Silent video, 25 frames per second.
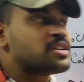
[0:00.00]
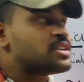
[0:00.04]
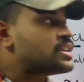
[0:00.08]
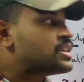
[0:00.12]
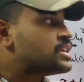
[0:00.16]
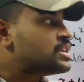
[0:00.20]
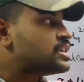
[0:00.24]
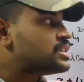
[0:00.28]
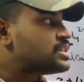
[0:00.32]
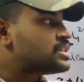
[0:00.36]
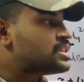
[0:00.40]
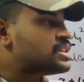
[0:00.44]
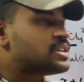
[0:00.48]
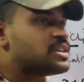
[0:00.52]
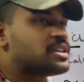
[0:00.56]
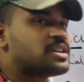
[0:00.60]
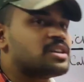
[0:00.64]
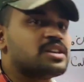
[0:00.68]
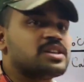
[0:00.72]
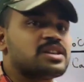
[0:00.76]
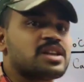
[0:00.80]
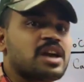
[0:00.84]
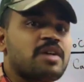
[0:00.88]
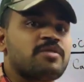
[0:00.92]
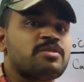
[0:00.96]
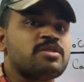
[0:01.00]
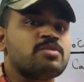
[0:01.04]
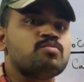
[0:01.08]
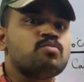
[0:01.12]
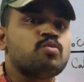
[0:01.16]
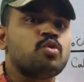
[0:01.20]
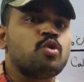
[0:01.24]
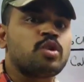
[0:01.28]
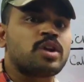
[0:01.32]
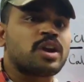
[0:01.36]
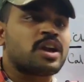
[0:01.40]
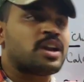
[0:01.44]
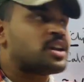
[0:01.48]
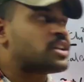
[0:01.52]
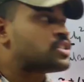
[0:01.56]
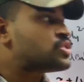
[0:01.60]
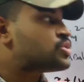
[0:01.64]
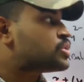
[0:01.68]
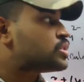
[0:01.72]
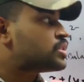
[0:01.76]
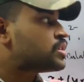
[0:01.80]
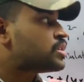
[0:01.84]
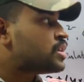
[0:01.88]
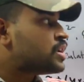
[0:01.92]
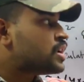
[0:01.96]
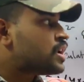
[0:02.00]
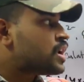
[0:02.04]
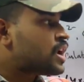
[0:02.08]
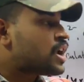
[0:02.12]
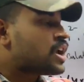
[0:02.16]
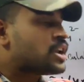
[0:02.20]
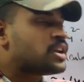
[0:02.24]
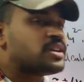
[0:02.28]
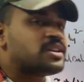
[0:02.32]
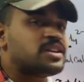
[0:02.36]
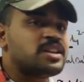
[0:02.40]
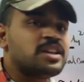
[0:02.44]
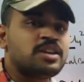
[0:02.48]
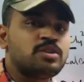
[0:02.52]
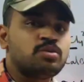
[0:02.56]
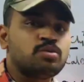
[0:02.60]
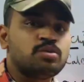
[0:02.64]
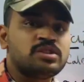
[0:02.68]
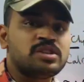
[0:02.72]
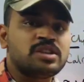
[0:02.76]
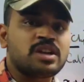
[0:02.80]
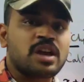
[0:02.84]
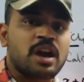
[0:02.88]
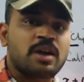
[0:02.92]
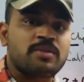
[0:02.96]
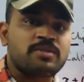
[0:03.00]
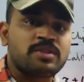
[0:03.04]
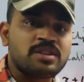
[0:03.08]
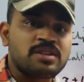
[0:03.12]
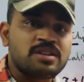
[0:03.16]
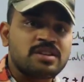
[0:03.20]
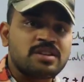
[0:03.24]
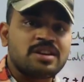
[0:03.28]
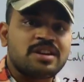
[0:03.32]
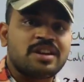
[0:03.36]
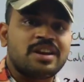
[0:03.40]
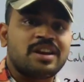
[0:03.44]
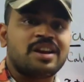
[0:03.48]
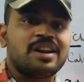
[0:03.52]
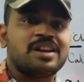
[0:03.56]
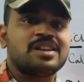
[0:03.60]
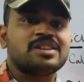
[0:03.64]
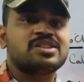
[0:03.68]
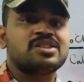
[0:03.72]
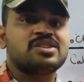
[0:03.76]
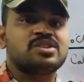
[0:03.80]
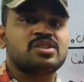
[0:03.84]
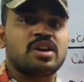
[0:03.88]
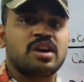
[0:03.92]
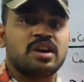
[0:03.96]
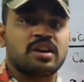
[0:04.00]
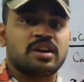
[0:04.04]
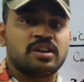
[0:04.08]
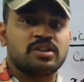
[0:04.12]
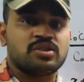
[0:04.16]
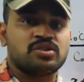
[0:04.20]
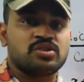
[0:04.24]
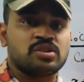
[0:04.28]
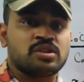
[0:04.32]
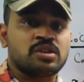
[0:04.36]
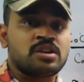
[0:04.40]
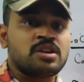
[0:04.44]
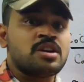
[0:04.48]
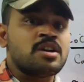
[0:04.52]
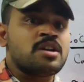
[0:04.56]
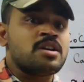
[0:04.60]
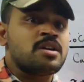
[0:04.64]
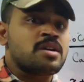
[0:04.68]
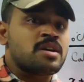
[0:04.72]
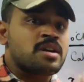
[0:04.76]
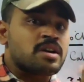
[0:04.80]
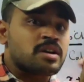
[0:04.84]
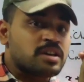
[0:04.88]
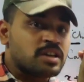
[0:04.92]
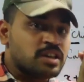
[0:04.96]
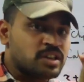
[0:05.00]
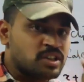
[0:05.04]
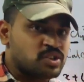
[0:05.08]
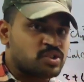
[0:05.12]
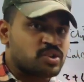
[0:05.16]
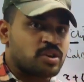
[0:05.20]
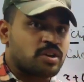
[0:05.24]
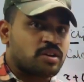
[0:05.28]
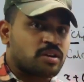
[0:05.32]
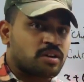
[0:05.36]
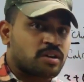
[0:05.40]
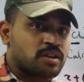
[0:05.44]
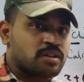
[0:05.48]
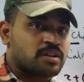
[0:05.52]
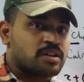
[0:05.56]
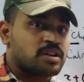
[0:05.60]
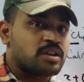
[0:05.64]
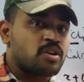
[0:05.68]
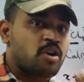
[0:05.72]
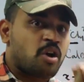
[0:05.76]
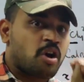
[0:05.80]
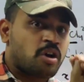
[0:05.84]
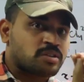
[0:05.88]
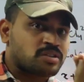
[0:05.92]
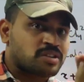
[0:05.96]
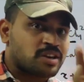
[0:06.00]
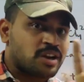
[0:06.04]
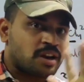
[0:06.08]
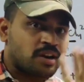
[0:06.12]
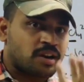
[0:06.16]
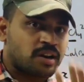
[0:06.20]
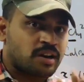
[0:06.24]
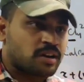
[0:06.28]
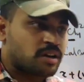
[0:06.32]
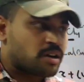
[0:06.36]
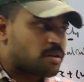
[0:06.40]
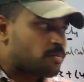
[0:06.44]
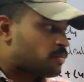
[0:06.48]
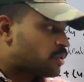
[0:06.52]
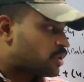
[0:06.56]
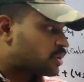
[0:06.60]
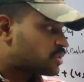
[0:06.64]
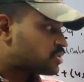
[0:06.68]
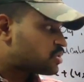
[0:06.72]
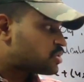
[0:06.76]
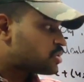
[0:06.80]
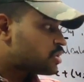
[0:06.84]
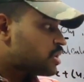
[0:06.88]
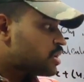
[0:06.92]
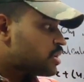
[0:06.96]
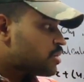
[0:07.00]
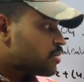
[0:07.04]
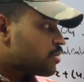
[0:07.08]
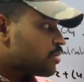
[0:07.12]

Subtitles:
EZ is having more energy and T2Z having less energy in general in octahedral complex.